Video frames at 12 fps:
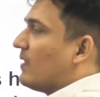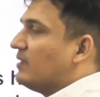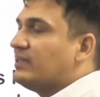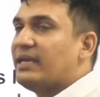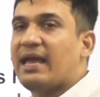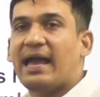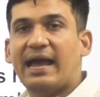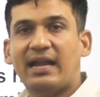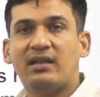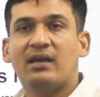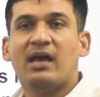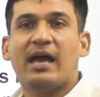they
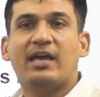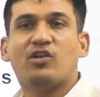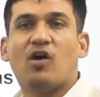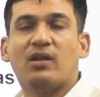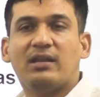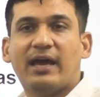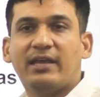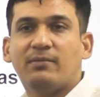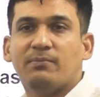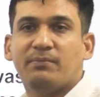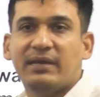had an online